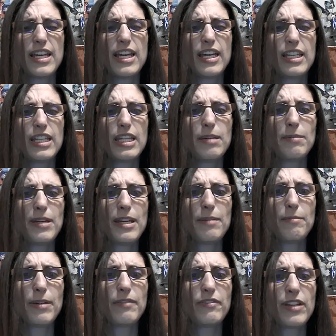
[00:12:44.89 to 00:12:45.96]
And Kibe and
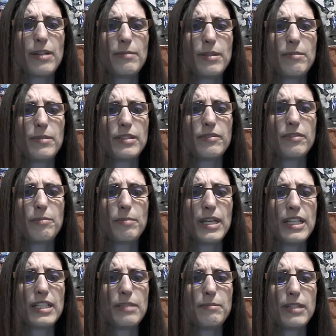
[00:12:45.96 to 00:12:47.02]
my family would have
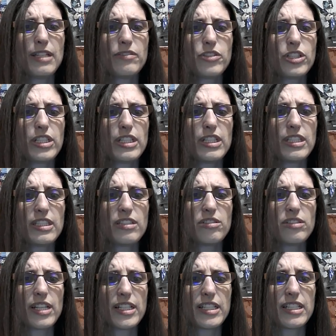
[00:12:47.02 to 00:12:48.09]
abandoned me if she didn't do
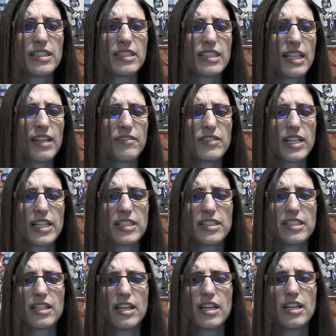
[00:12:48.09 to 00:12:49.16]
that and saved us.
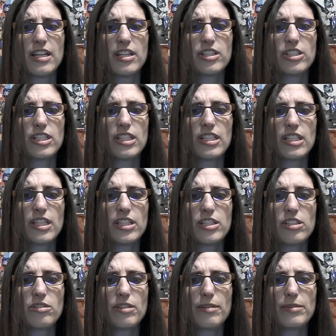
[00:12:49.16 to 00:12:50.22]
She kissed
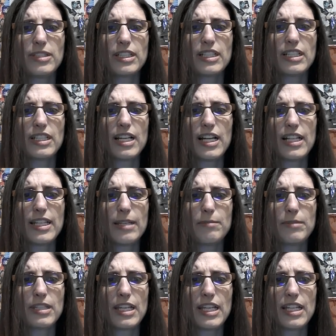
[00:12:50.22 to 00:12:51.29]
you. That was a
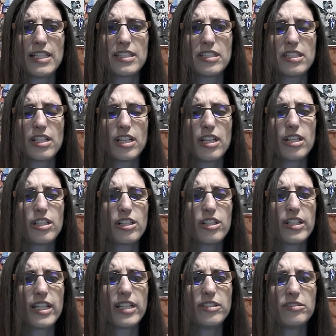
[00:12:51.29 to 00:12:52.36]
goddamn kiss.
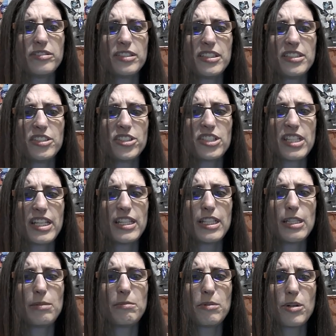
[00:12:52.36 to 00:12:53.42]
Korean don't understand
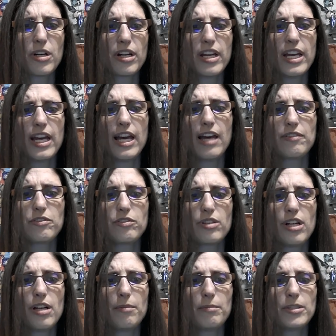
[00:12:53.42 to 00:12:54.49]
anymore. After
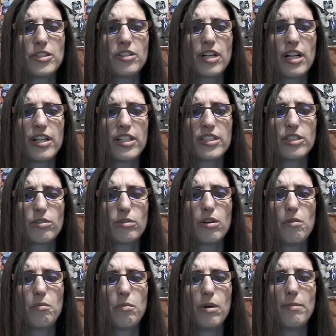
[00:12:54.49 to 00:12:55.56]
all, Mizuhara is a
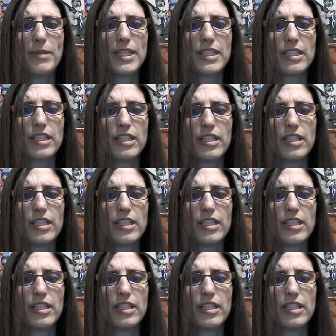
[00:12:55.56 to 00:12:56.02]
grown woman.